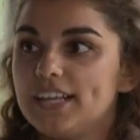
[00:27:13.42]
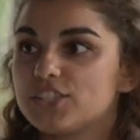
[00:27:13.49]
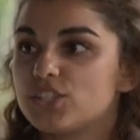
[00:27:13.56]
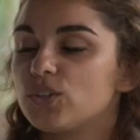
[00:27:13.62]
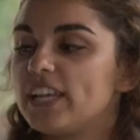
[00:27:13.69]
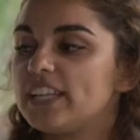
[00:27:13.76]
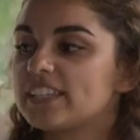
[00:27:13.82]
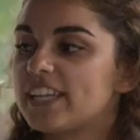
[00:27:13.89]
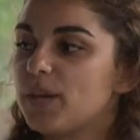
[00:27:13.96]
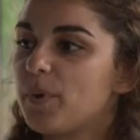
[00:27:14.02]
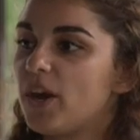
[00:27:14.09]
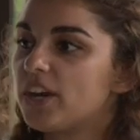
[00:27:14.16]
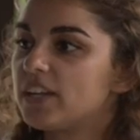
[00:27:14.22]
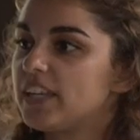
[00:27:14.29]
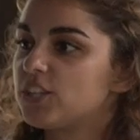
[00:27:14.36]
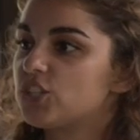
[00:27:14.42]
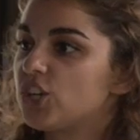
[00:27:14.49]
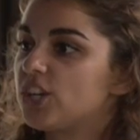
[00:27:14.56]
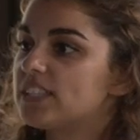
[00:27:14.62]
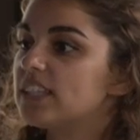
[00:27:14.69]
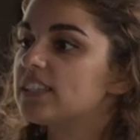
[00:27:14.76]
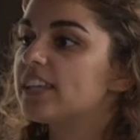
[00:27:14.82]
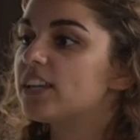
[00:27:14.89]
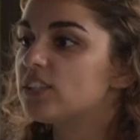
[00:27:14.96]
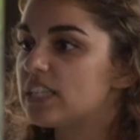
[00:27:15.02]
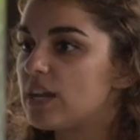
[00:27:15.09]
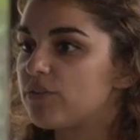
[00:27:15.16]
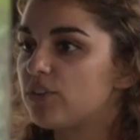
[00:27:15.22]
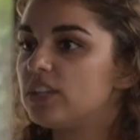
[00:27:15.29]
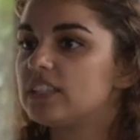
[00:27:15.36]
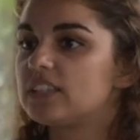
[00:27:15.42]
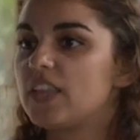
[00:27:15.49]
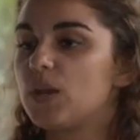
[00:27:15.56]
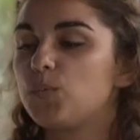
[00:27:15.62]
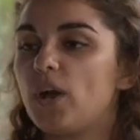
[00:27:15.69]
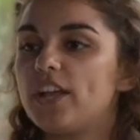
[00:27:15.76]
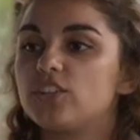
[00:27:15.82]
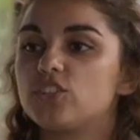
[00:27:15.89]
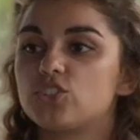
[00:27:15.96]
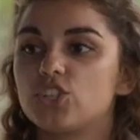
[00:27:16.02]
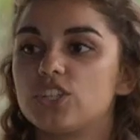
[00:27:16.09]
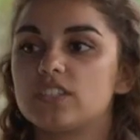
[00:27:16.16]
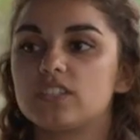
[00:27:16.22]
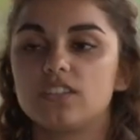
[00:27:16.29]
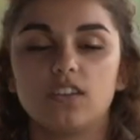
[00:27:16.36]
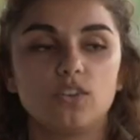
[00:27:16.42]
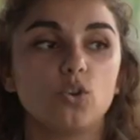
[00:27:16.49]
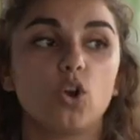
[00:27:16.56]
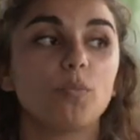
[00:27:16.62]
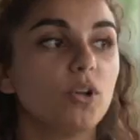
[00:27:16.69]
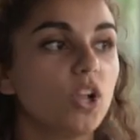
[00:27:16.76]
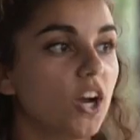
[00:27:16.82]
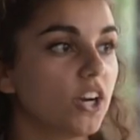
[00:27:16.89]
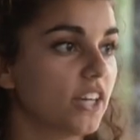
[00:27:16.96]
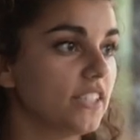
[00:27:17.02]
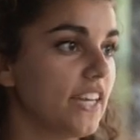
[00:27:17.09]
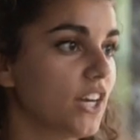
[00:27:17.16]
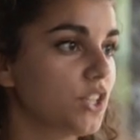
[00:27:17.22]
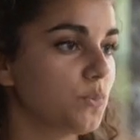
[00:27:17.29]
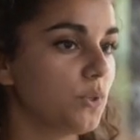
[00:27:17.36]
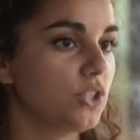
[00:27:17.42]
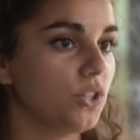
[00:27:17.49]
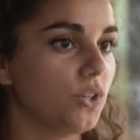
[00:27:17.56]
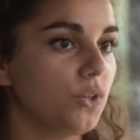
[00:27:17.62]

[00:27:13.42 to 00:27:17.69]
So landscape architecture is a little different than what just normal architects would